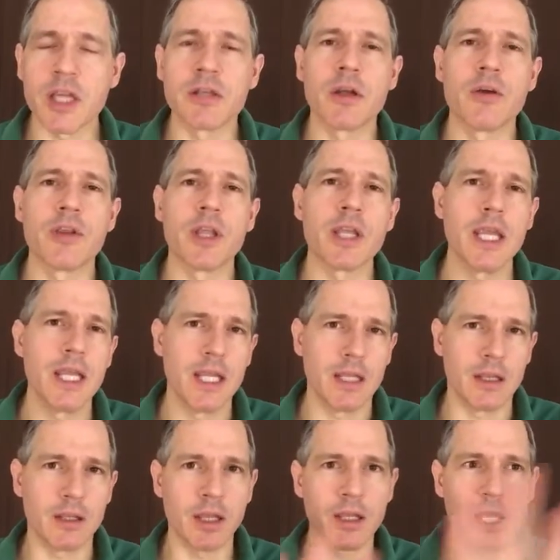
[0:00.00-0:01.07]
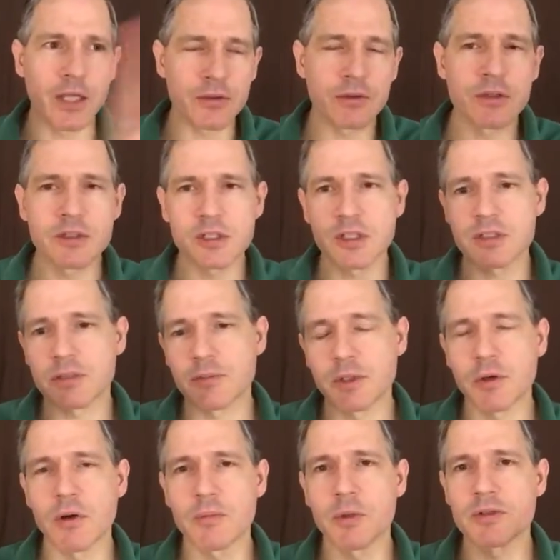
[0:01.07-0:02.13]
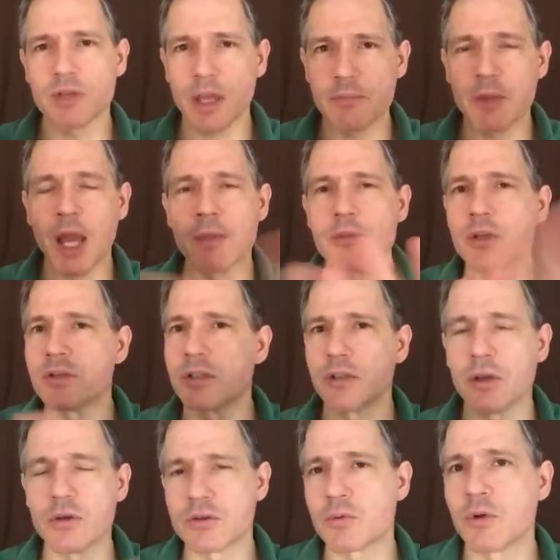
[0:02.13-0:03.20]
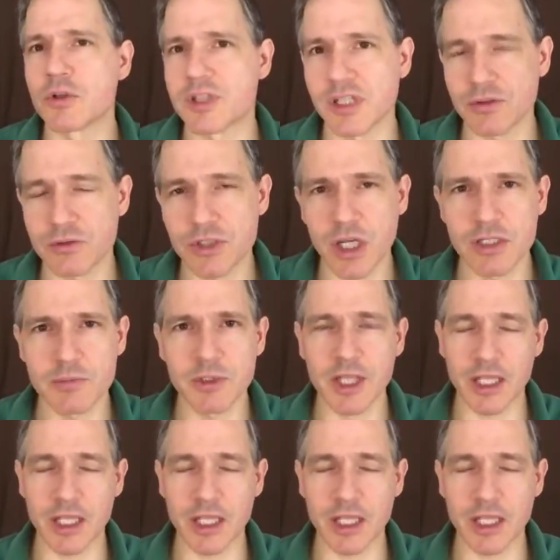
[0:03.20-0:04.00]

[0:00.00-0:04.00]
I know that the endocrine system and hormones, I'm, I'm using those words interchangeably.